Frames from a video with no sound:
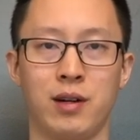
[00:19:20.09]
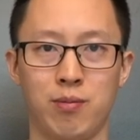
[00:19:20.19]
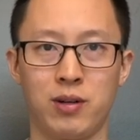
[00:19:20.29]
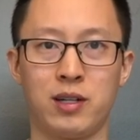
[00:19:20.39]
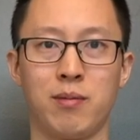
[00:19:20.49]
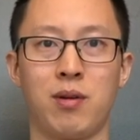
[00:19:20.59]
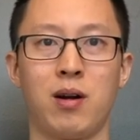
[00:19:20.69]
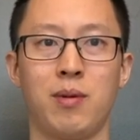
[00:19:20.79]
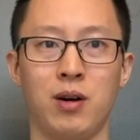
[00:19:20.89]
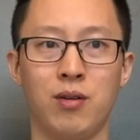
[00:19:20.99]
you're pushing a
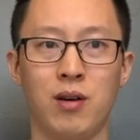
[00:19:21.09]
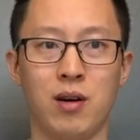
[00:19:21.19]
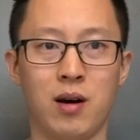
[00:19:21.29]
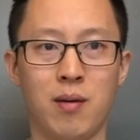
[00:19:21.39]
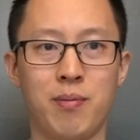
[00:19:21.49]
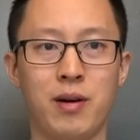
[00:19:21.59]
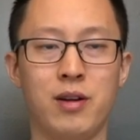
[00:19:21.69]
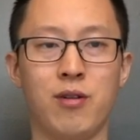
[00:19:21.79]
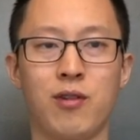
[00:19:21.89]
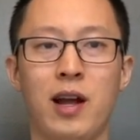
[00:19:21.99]
barbell up
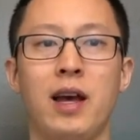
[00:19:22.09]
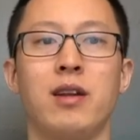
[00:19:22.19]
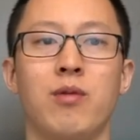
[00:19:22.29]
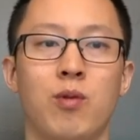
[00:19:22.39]
and overhead,